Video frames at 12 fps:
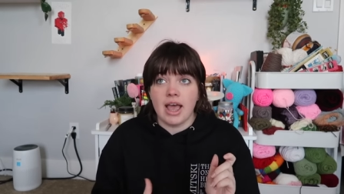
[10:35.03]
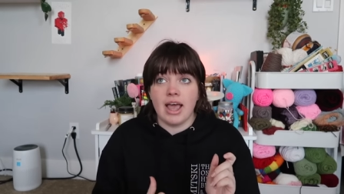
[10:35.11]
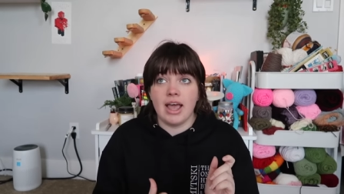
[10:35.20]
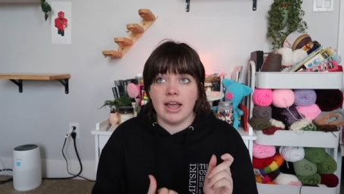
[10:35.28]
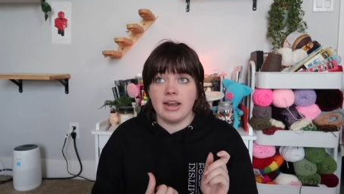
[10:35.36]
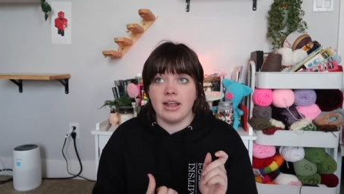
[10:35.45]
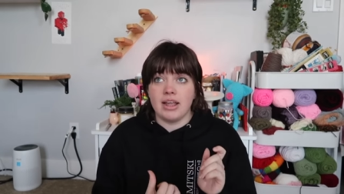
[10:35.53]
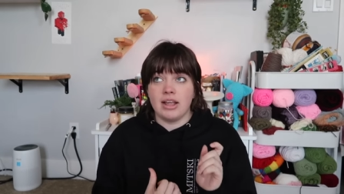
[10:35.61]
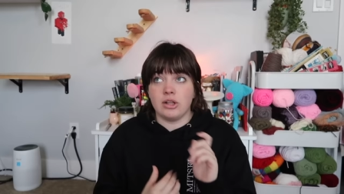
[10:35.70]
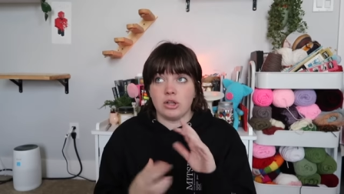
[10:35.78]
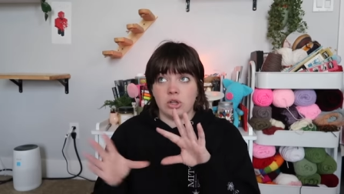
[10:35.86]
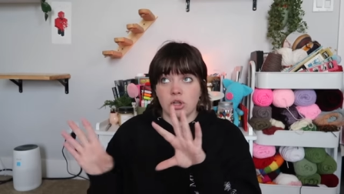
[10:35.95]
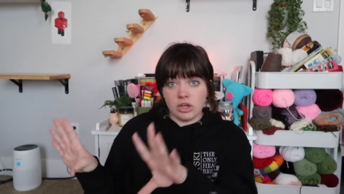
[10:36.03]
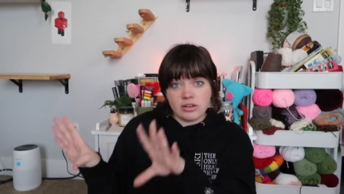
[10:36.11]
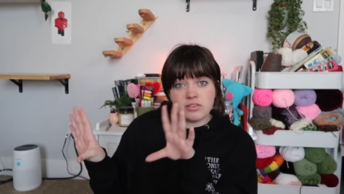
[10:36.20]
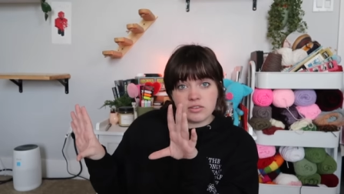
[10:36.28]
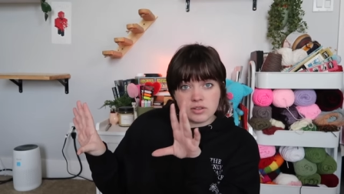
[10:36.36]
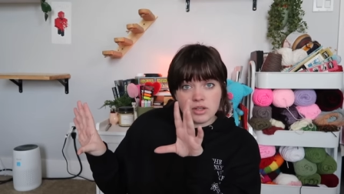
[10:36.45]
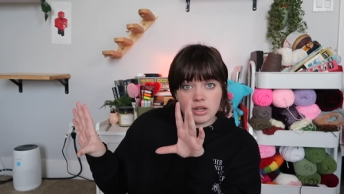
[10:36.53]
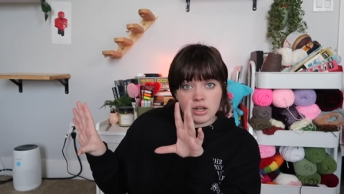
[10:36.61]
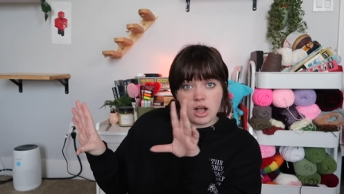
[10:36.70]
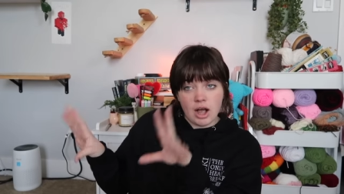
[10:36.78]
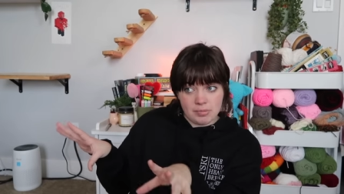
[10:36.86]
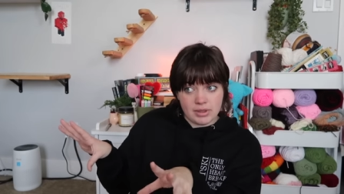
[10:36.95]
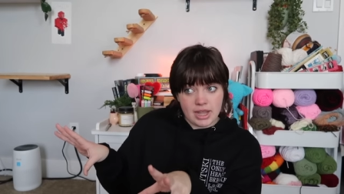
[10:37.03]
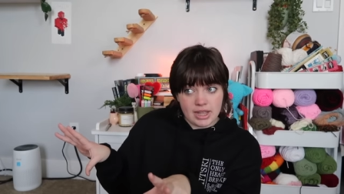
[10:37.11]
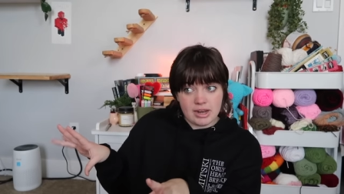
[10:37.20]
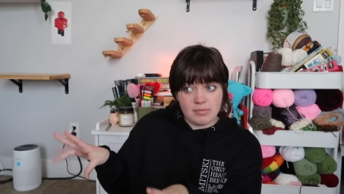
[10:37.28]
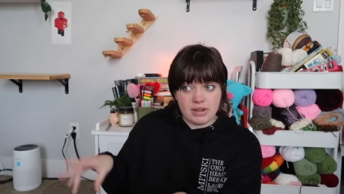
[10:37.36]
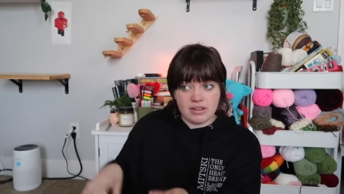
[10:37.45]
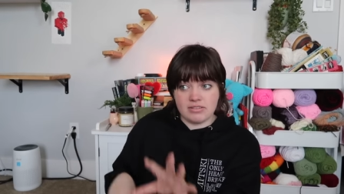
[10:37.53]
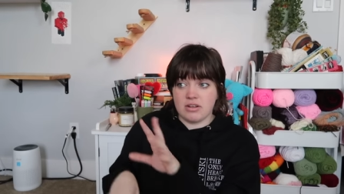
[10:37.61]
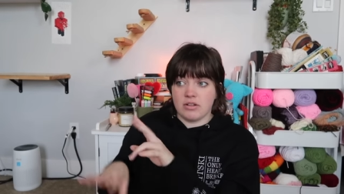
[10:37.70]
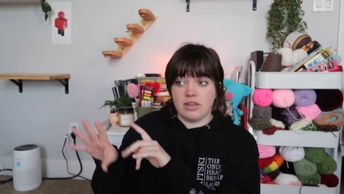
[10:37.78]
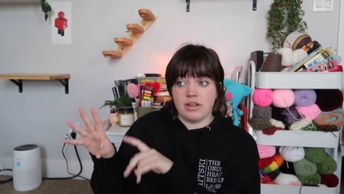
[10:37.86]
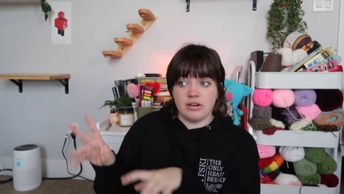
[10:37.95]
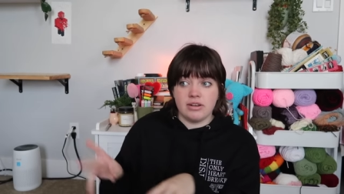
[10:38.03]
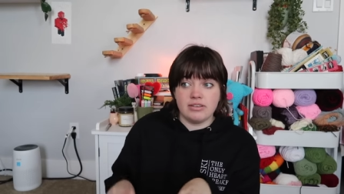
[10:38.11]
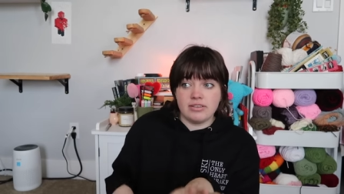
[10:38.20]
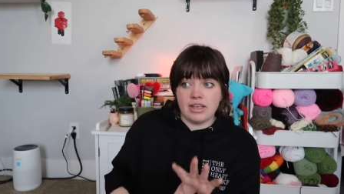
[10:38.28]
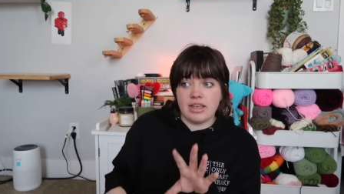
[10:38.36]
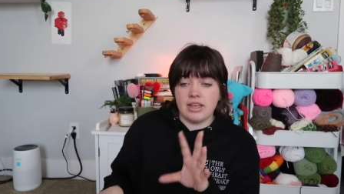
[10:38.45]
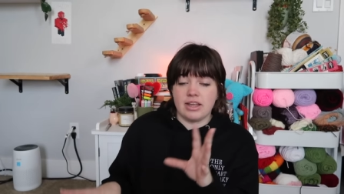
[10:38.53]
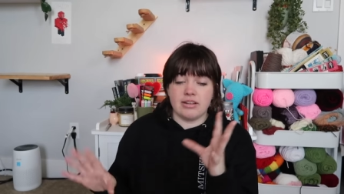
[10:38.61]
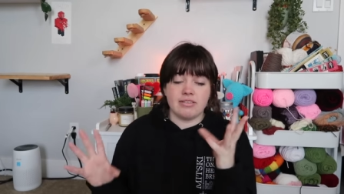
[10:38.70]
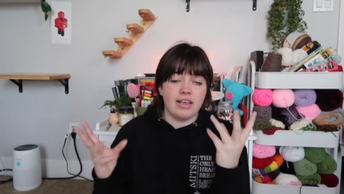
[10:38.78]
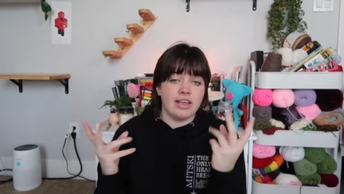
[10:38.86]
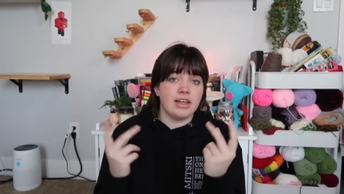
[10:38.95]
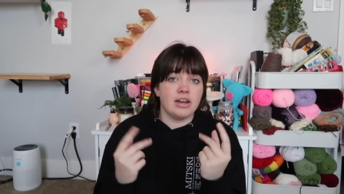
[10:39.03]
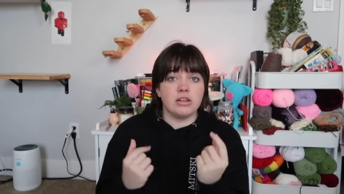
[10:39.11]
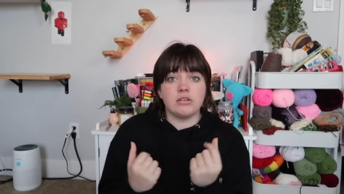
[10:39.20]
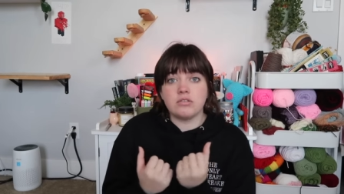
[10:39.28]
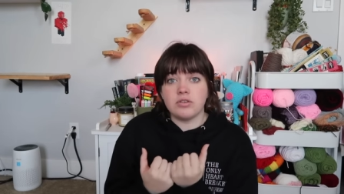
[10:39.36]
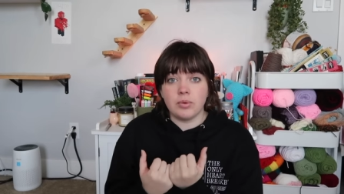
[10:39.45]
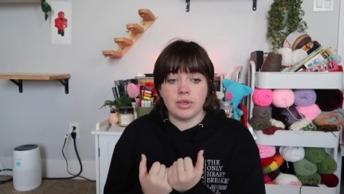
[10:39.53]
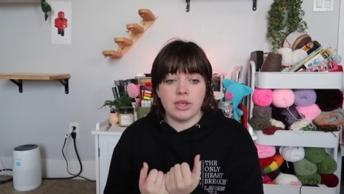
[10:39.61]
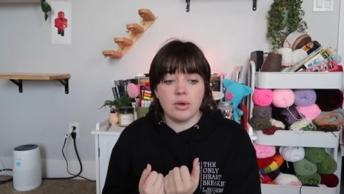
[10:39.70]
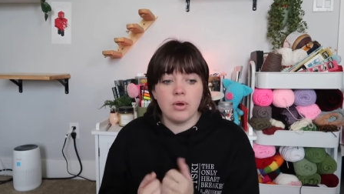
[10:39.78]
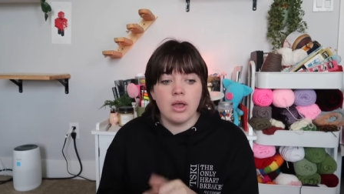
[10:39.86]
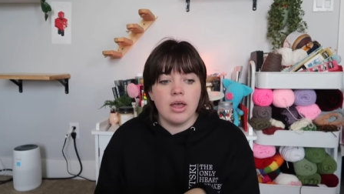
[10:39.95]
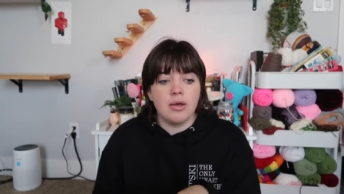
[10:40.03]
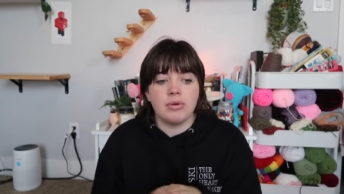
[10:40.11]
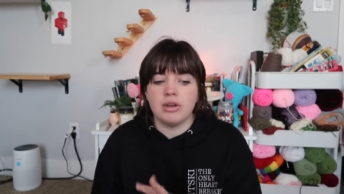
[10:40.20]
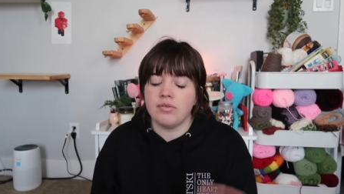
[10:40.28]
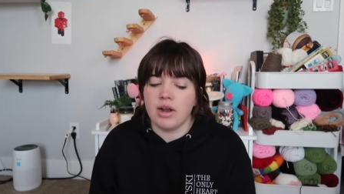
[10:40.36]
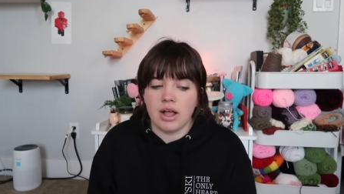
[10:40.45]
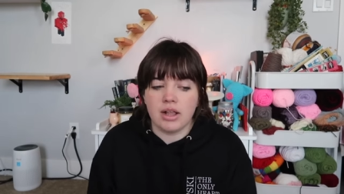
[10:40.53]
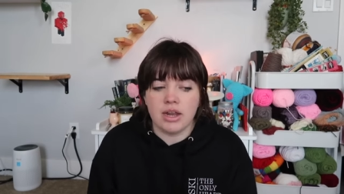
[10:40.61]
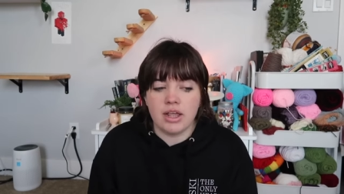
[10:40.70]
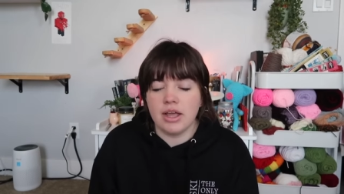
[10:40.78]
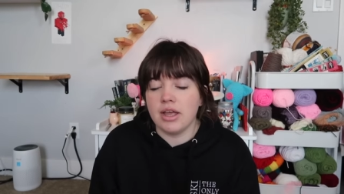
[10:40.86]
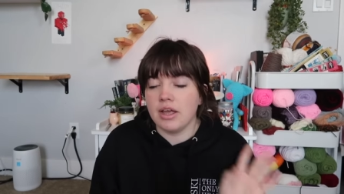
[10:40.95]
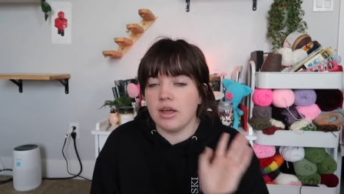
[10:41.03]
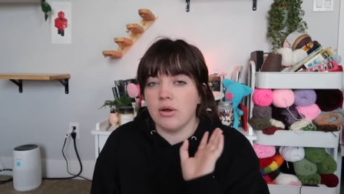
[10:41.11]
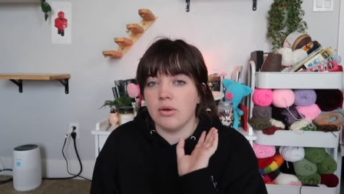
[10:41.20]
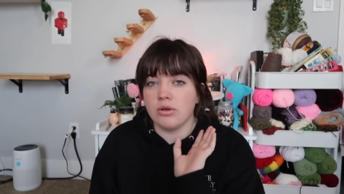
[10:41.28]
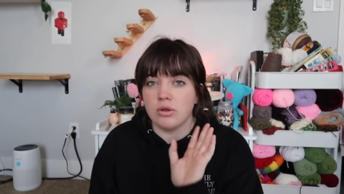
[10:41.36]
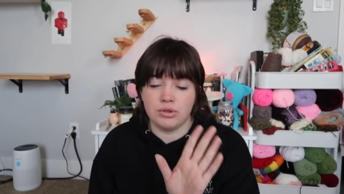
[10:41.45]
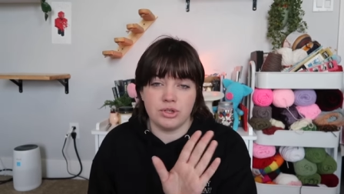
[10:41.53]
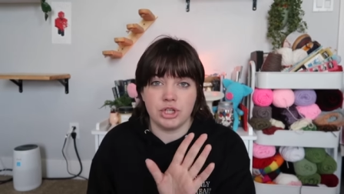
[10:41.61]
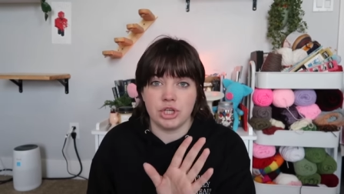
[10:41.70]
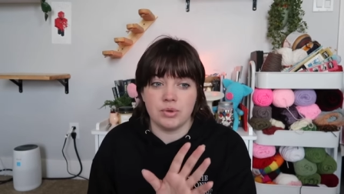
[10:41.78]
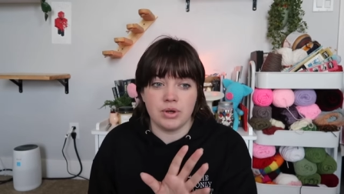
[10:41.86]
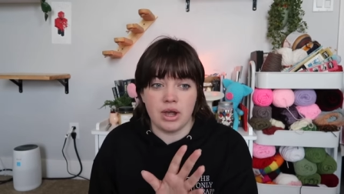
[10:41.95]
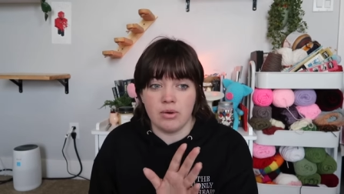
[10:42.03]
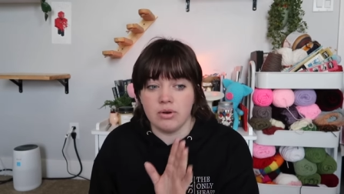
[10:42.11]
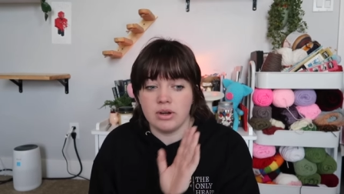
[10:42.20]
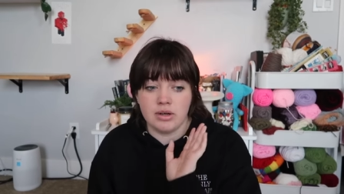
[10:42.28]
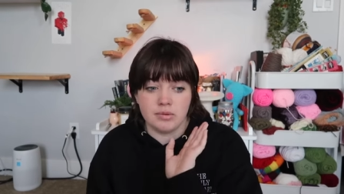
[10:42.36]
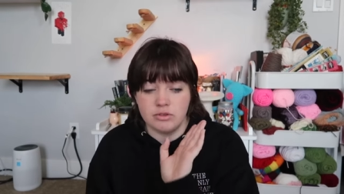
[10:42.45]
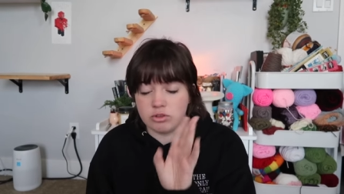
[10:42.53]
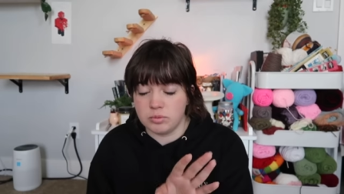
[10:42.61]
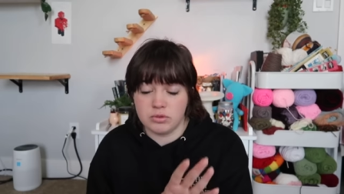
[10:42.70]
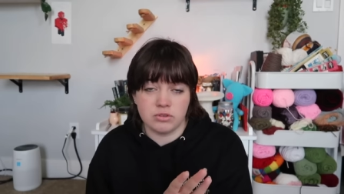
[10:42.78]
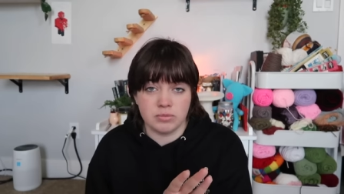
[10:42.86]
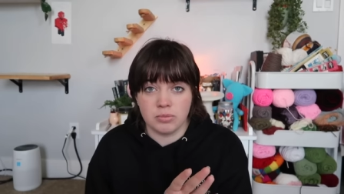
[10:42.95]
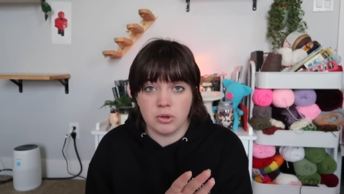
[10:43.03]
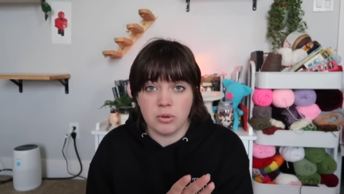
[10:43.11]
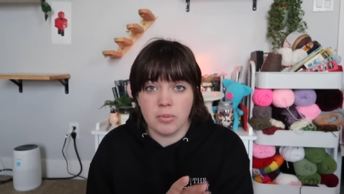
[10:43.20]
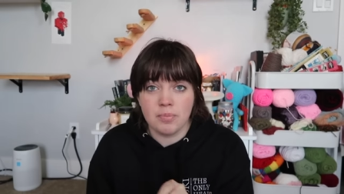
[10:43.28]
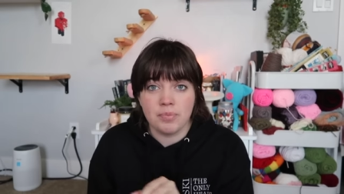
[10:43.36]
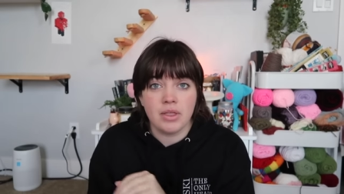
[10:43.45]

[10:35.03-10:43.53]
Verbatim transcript: And it looks complicated because all the earrings hanging and it's hanging and it looks so cute. But in reality, it only took you an hour and it was super simple.